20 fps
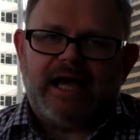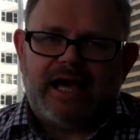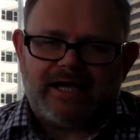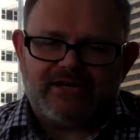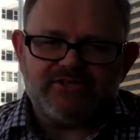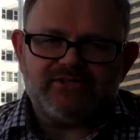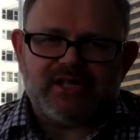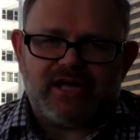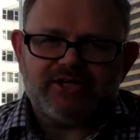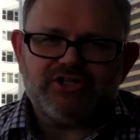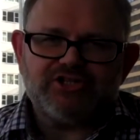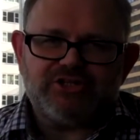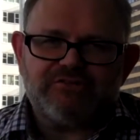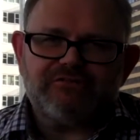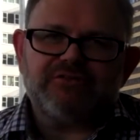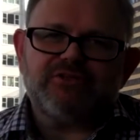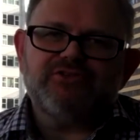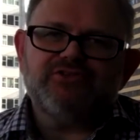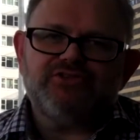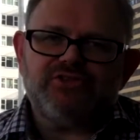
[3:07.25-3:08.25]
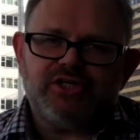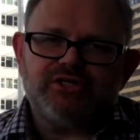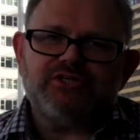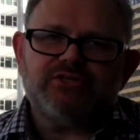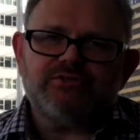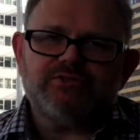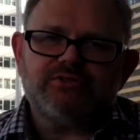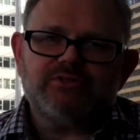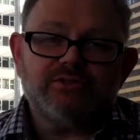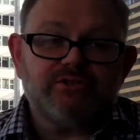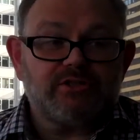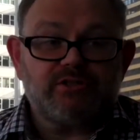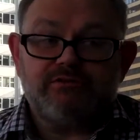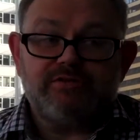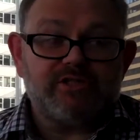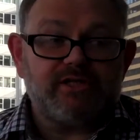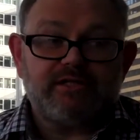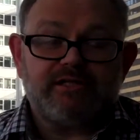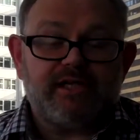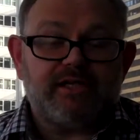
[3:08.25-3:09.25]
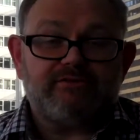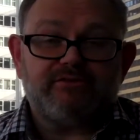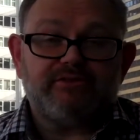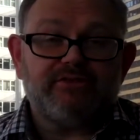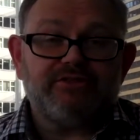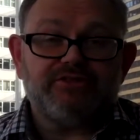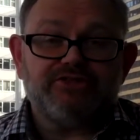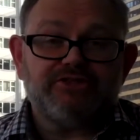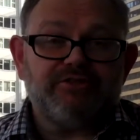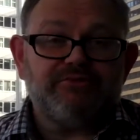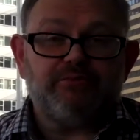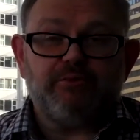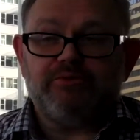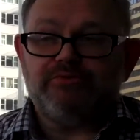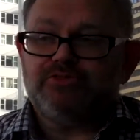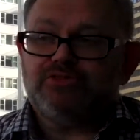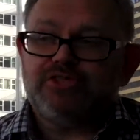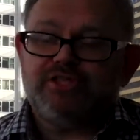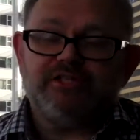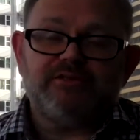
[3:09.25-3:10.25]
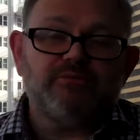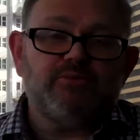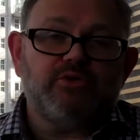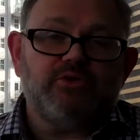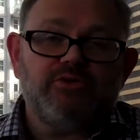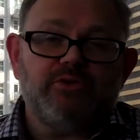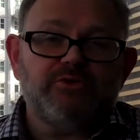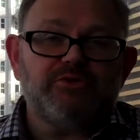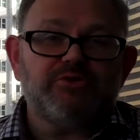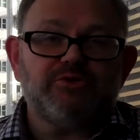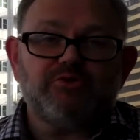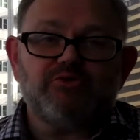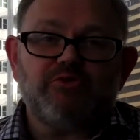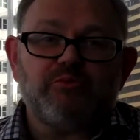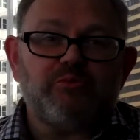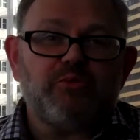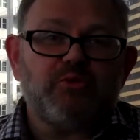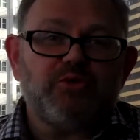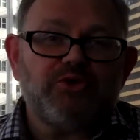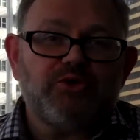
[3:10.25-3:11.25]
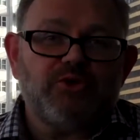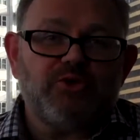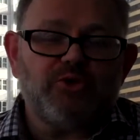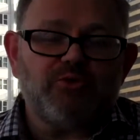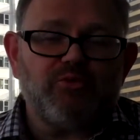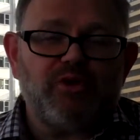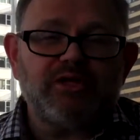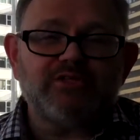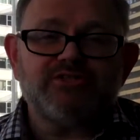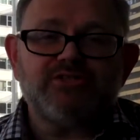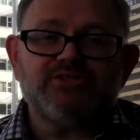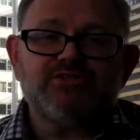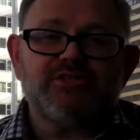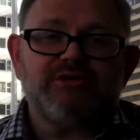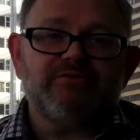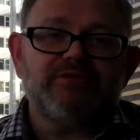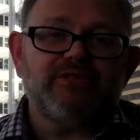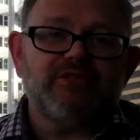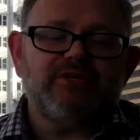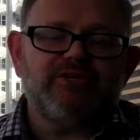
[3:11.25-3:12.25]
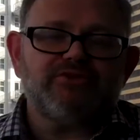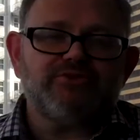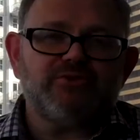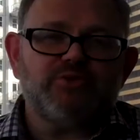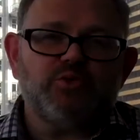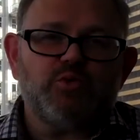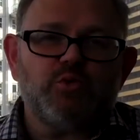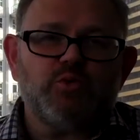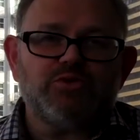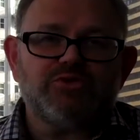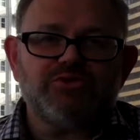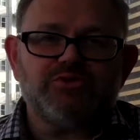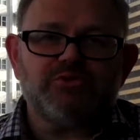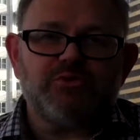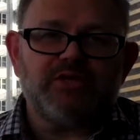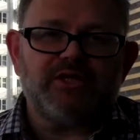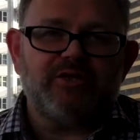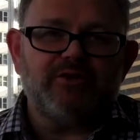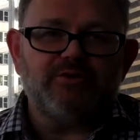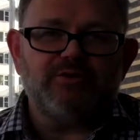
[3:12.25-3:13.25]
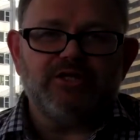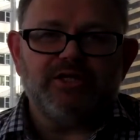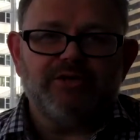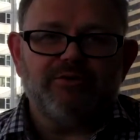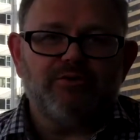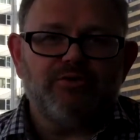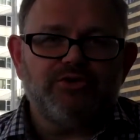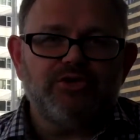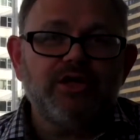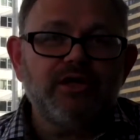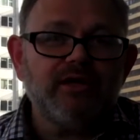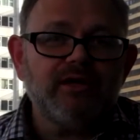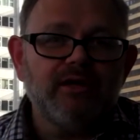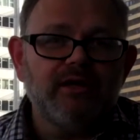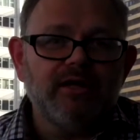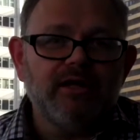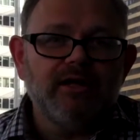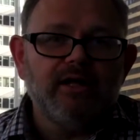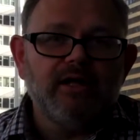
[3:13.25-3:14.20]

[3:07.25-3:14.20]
as that shift continues, because there is undoubtedly a shift. We've seen what Nielsen's reported on the ratings over the last two quarters when they look year on year.